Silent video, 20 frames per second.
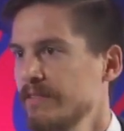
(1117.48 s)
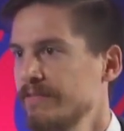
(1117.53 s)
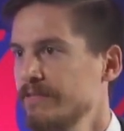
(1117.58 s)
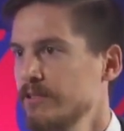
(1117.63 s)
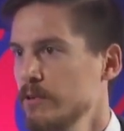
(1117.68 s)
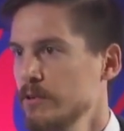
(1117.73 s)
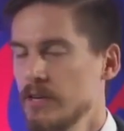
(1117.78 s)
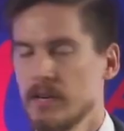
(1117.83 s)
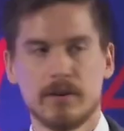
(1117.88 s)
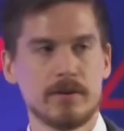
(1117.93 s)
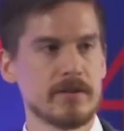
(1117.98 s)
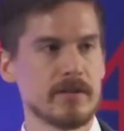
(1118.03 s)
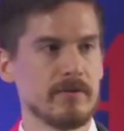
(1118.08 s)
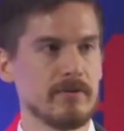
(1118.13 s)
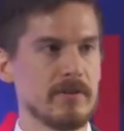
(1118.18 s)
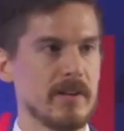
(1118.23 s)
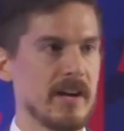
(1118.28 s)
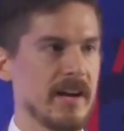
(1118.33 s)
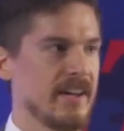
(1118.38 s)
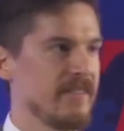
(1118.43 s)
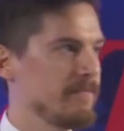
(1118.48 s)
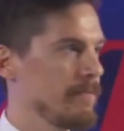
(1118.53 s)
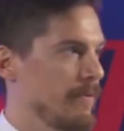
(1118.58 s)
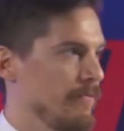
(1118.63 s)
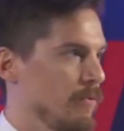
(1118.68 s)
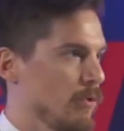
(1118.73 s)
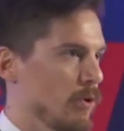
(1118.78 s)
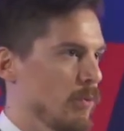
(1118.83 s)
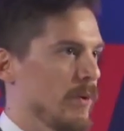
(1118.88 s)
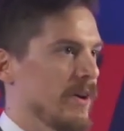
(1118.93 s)
a few years of life
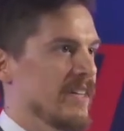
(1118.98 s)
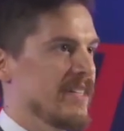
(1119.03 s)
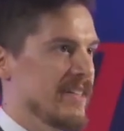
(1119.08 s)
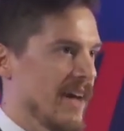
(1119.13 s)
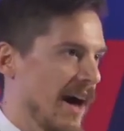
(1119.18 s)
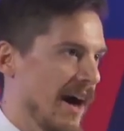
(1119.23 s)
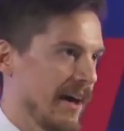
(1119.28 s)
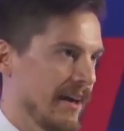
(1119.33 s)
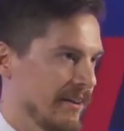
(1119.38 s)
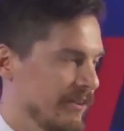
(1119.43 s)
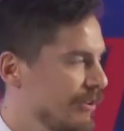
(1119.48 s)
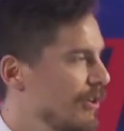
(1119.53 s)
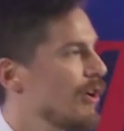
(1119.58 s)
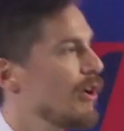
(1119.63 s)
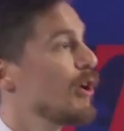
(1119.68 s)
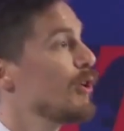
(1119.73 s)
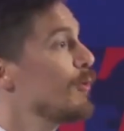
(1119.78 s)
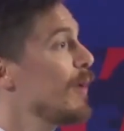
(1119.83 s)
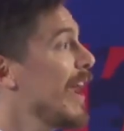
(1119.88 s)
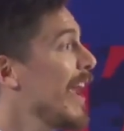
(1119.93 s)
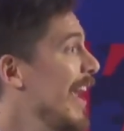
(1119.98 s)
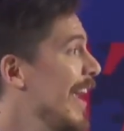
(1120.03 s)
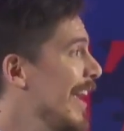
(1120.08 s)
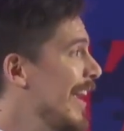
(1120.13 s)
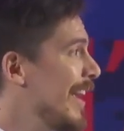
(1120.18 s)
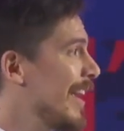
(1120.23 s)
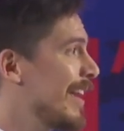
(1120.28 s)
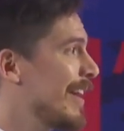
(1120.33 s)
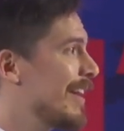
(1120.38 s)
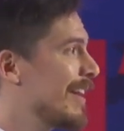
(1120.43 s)
before one dies.
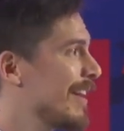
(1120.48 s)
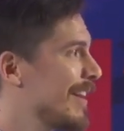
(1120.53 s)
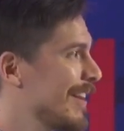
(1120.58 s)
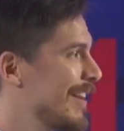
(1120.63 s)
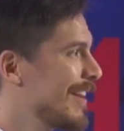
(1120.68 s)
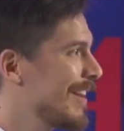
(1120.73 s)
Hooray!